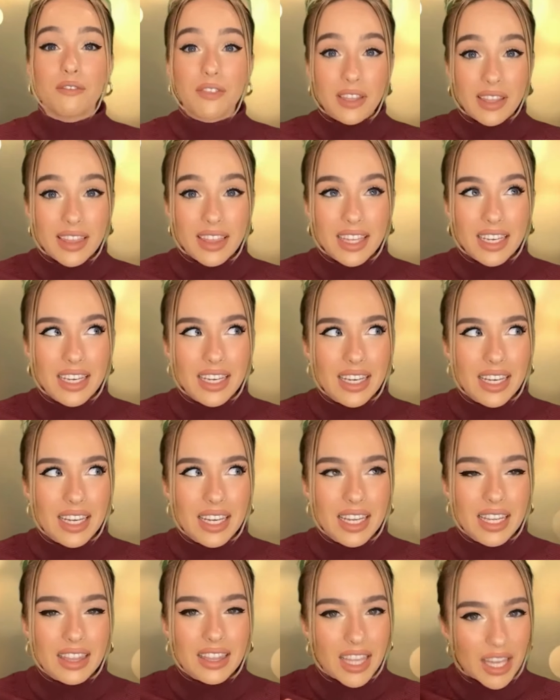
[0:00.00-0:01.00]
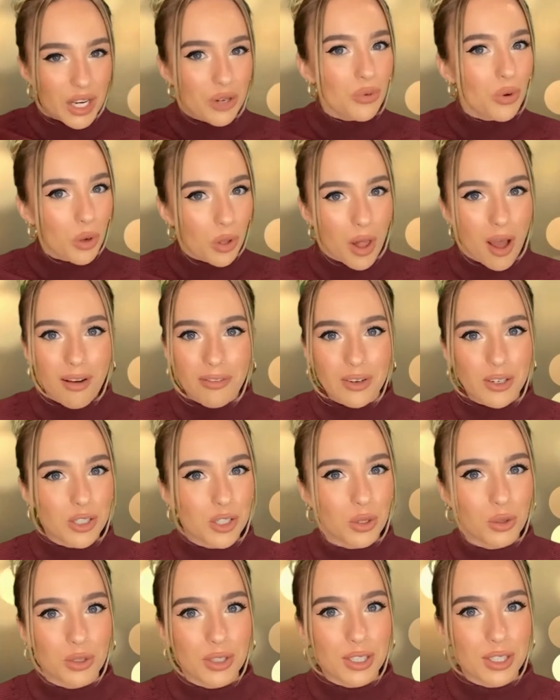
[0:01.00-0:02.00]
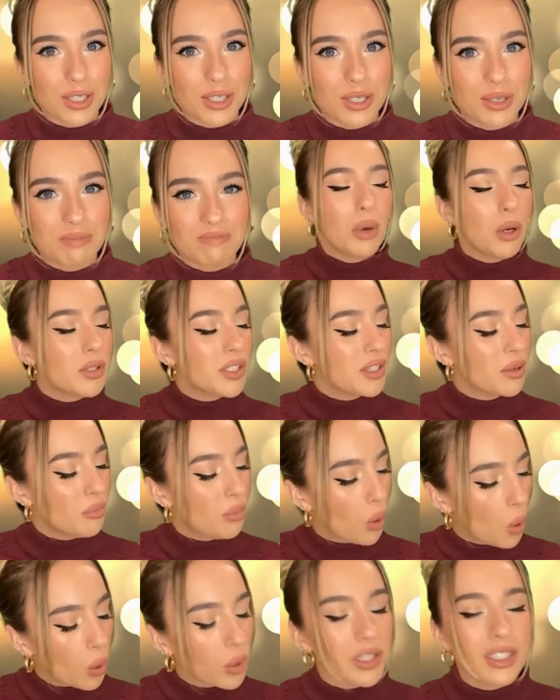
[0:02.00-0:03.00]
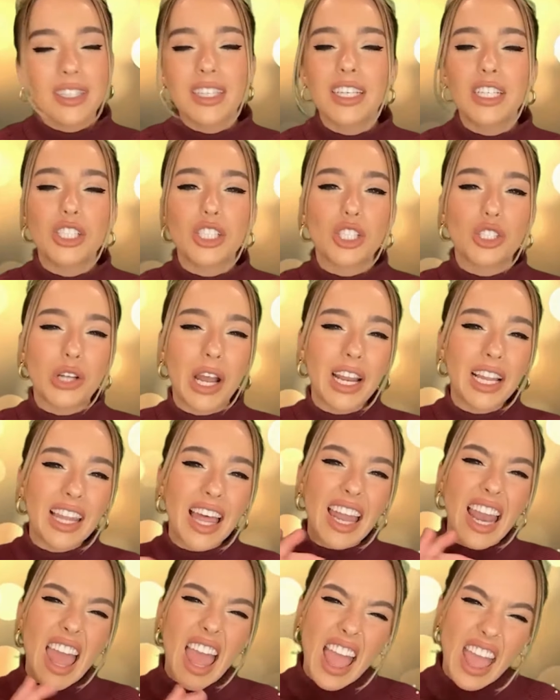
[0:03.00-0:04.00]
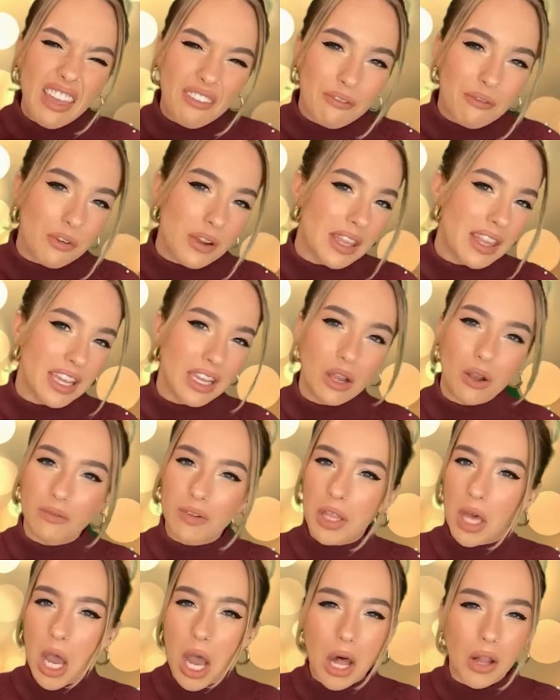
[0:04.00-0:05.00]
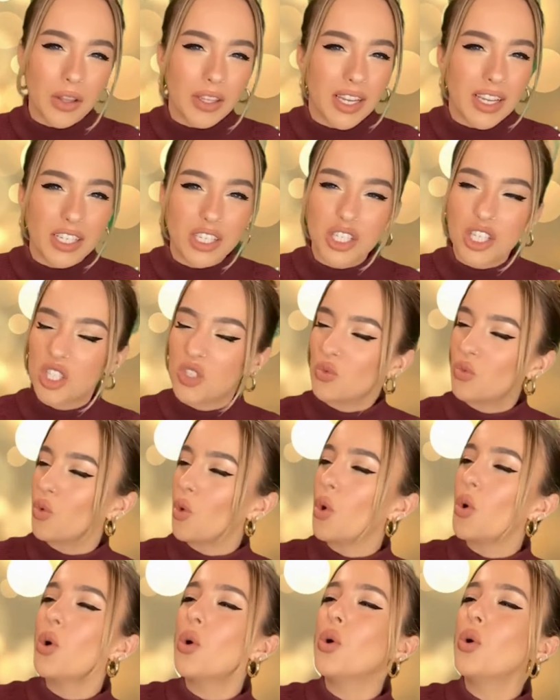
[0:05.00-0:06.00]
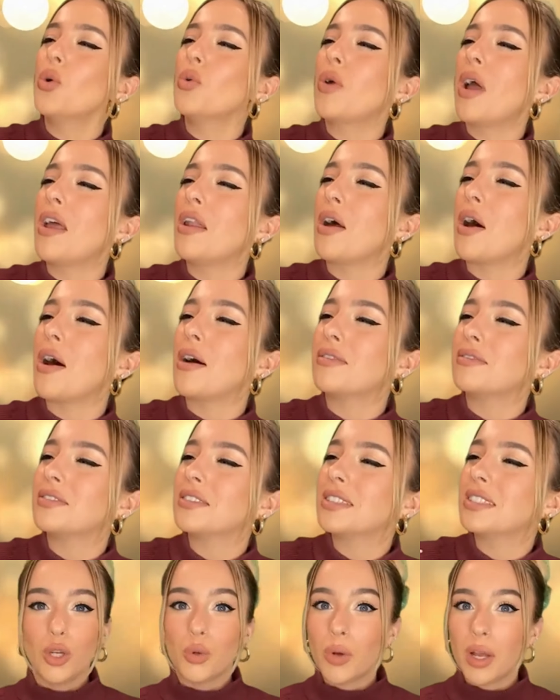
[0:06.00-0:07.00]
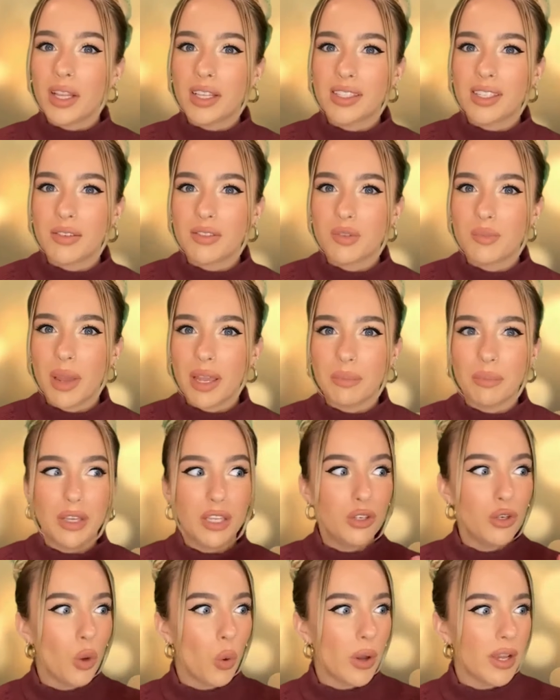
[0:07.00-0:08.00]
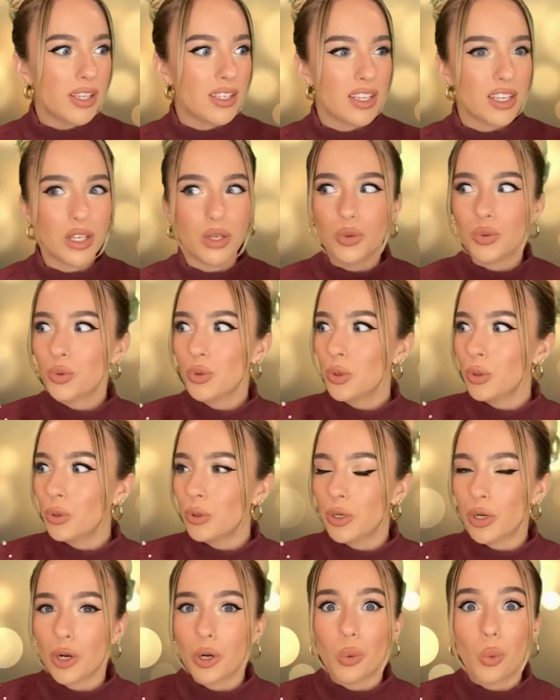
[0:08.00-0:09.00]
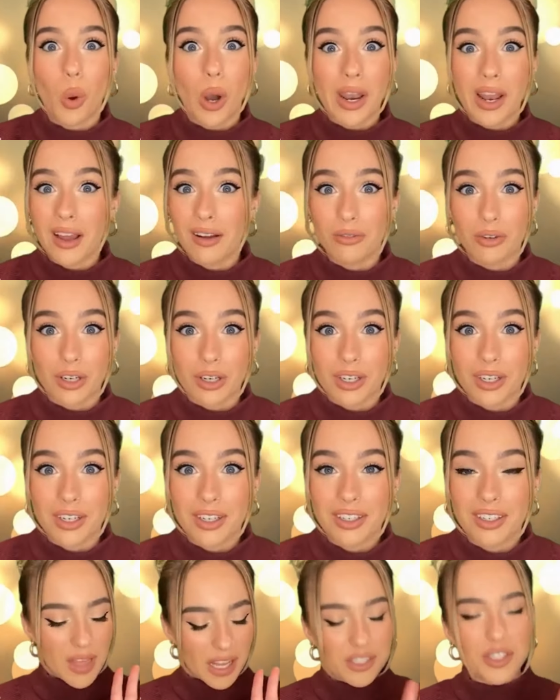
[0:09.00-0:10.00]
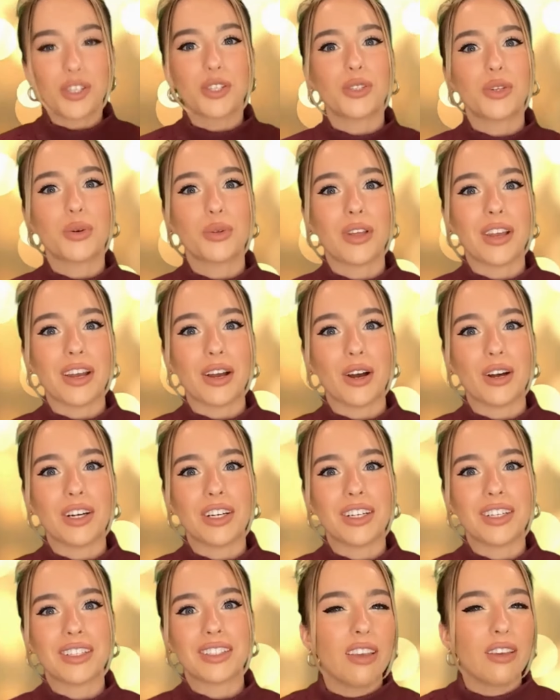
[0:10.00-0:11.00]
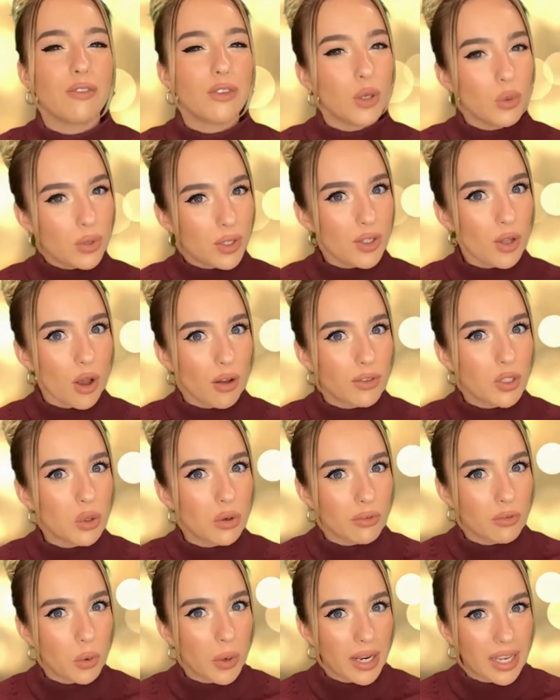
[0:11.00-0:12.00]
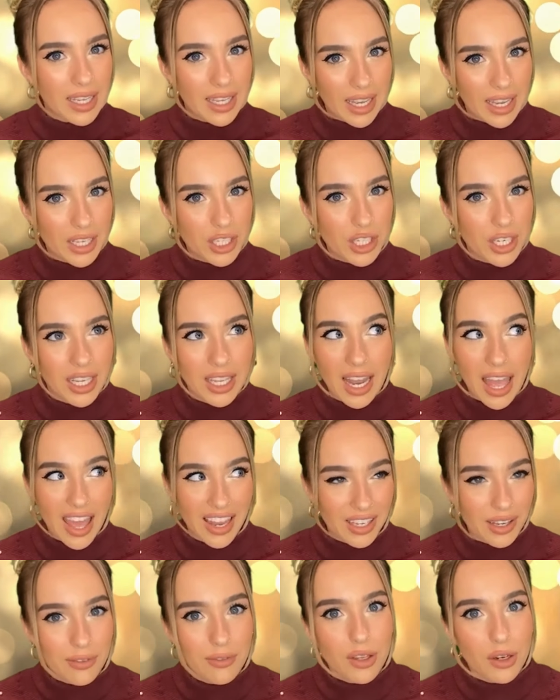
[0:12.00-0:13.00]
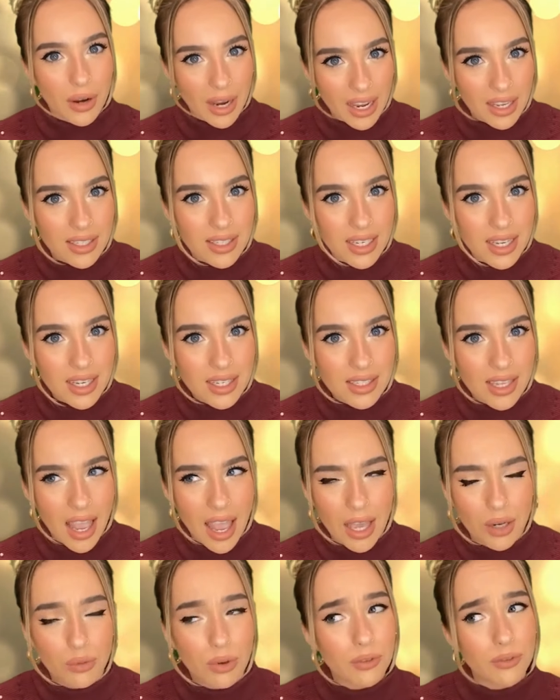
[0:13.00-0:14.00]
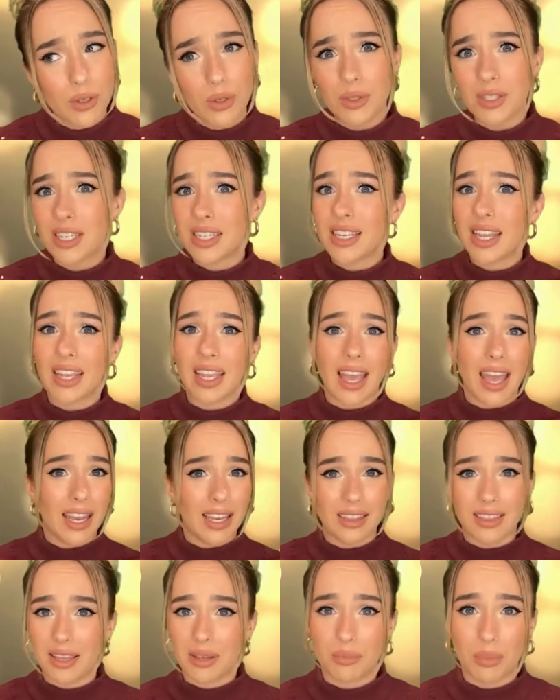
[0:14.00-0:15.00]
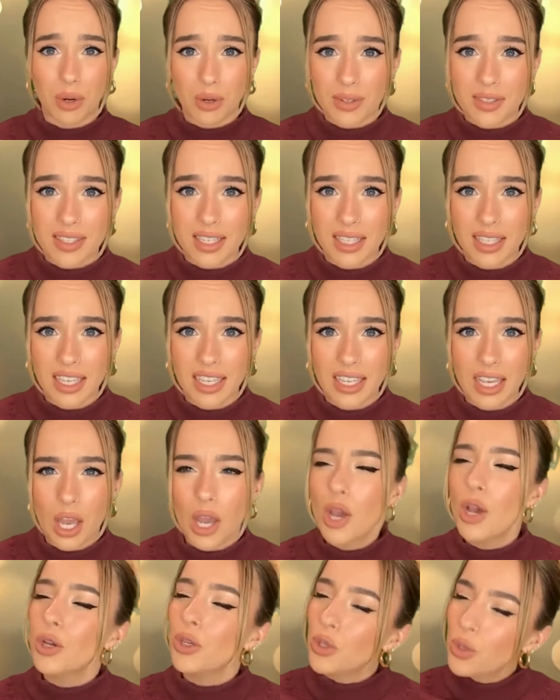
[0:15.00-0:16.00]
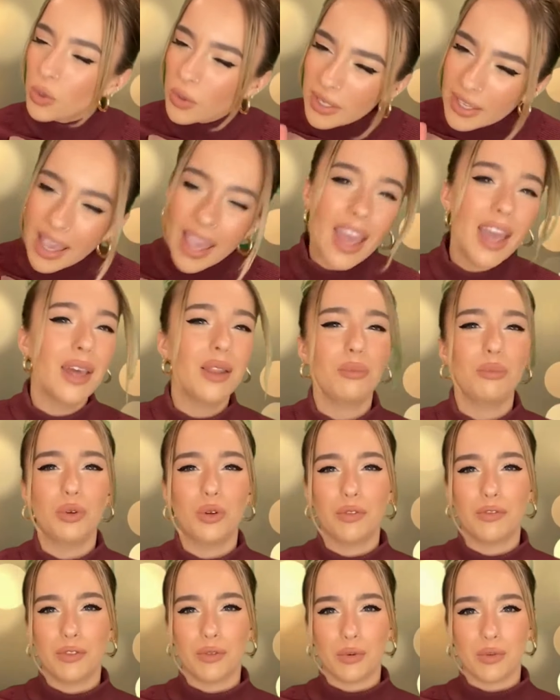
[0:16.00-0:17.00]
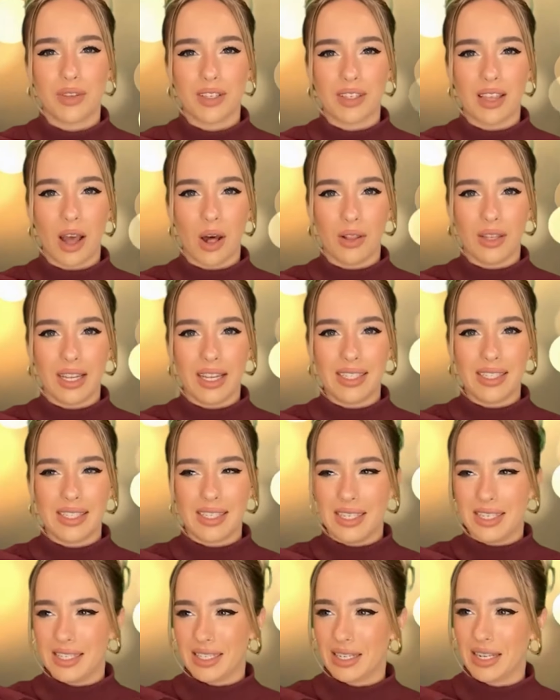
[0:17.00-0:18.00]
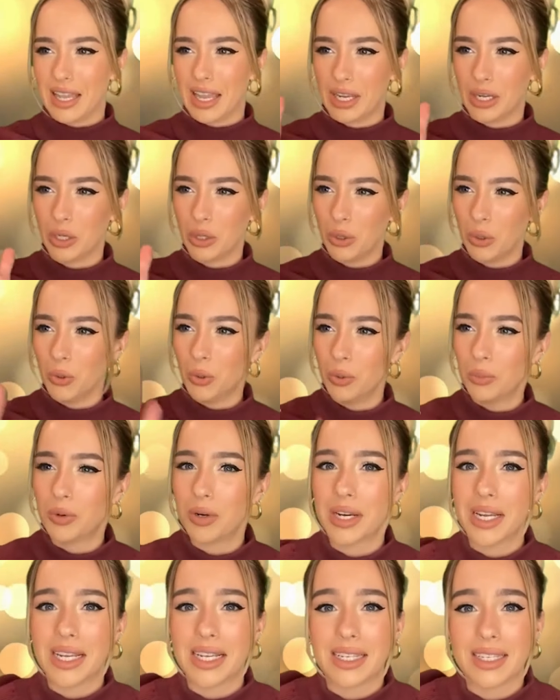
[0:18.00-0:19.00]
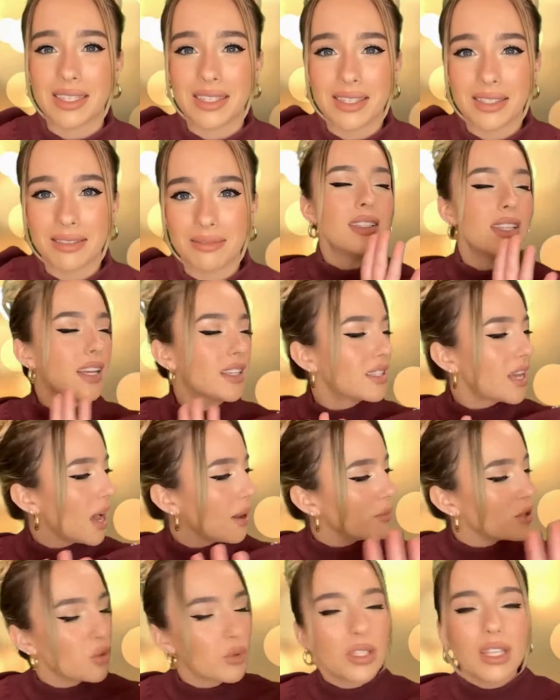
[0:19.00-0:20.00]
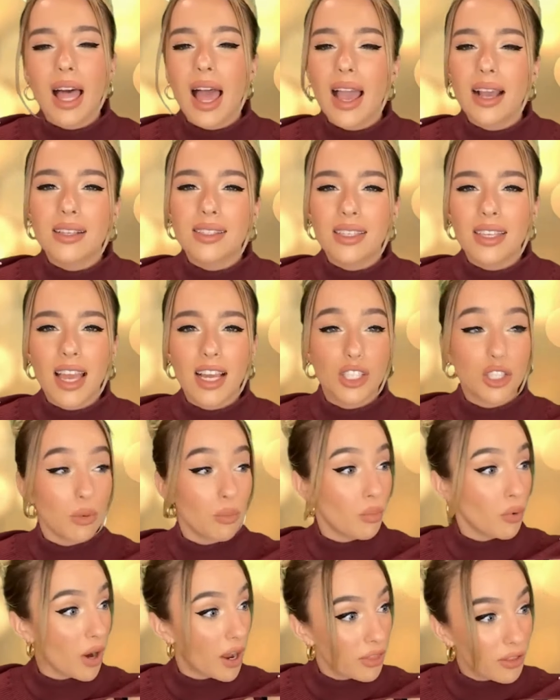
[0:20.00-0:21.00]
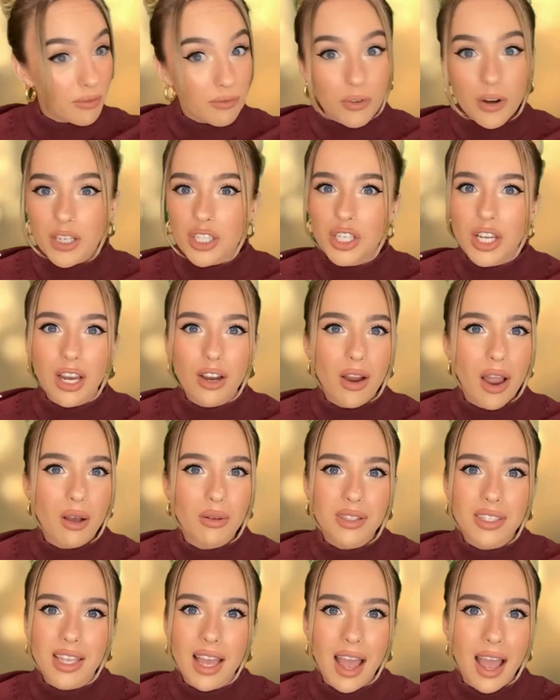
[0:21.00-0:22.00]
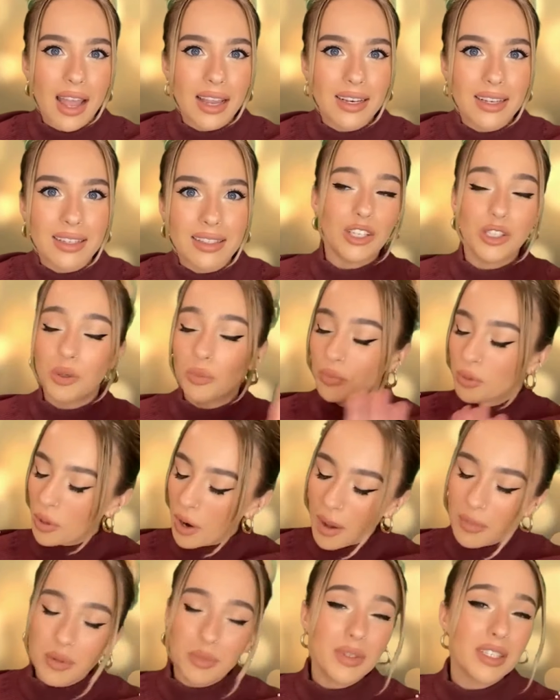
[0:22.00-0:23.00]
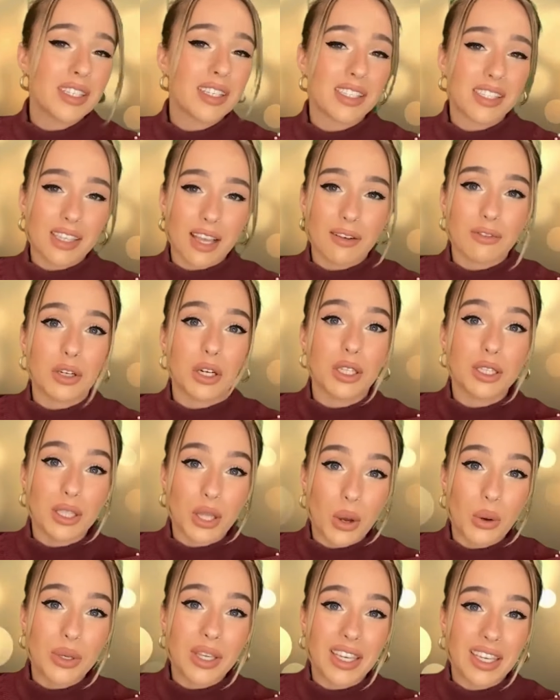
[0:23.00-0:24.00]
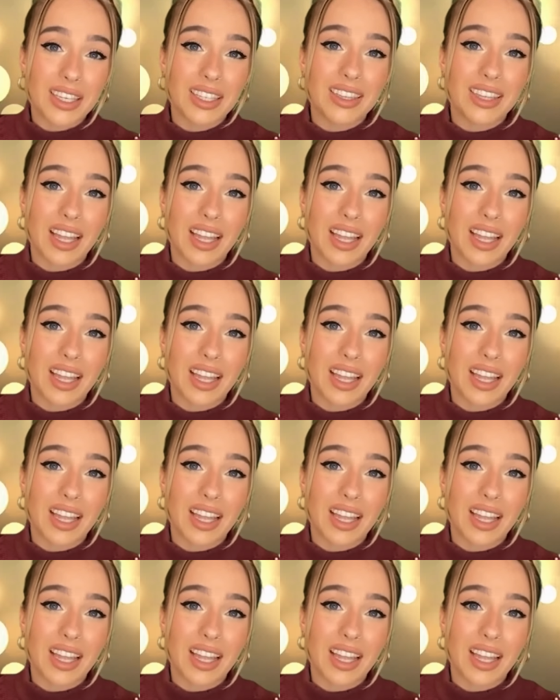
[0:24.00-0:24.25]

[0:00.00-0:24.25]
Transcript: Fifthly, let it roll off your shoulders. Most importantly, just try to let everything over the holidays just roll right off. Your relatives might be noisy, rude, or whatever. That's just who they are. If you resolve to avoid engaging in any of their antics and refuse to take anything personally, you can move through this holiday season like a cool breeze. Take time to relax, catch a breath of fresh air outside, and you'll probably discover a low-key